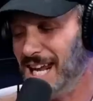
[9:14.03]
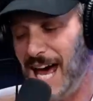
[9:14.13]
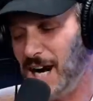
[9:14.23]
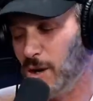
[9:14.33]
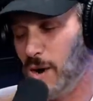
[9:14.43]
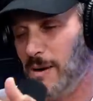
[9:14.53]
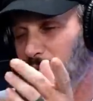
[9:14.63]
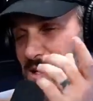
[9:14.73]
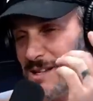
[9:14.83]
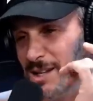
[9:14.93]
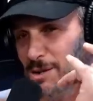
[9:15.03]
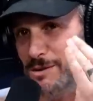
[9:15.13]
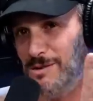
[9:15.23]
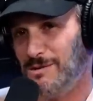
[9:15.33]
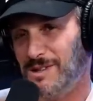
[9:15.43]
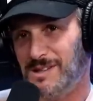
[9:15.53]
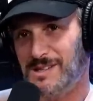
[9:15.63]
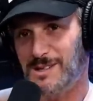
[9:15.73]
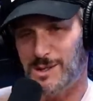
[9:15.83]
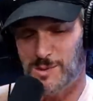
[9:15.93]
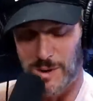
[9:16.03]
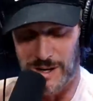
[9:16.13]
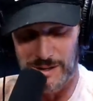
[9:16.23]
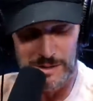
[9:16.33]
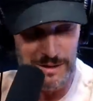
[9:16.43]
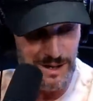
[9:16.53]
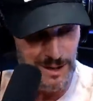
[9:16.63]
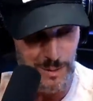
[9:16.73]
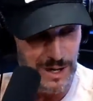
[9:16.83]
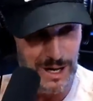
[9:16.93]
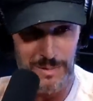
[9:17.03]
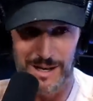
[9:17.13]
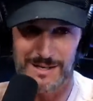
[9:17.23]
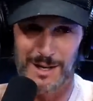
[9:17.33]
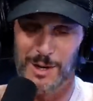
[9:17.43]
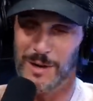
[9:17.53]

I don't know why I'm asking you. You think this is a sweater, so I don't know why I'm asking you